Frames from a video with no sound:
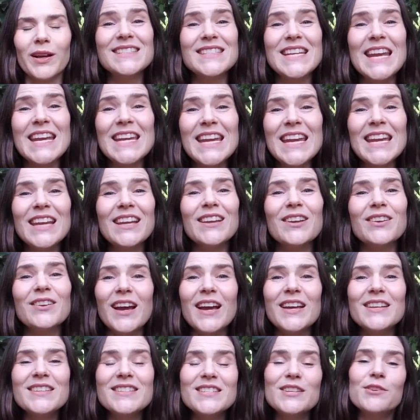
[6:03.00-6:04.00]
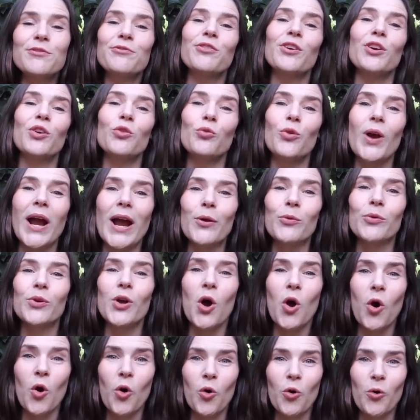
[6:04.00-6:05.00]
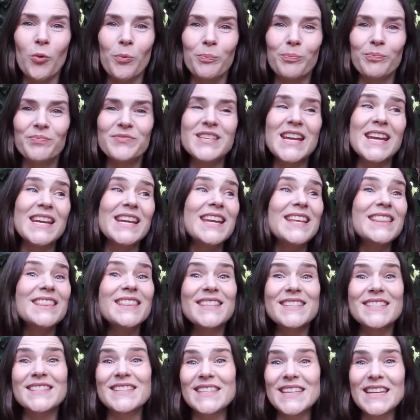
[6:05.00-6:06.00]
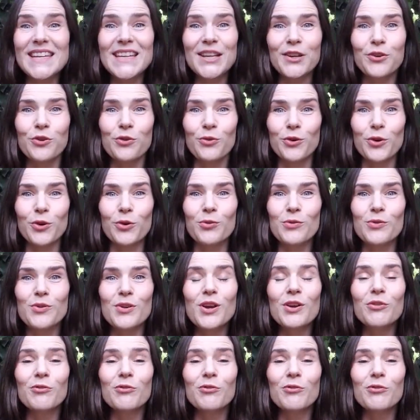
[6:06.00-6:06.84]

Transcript: taking a different route home, taking the scenic route.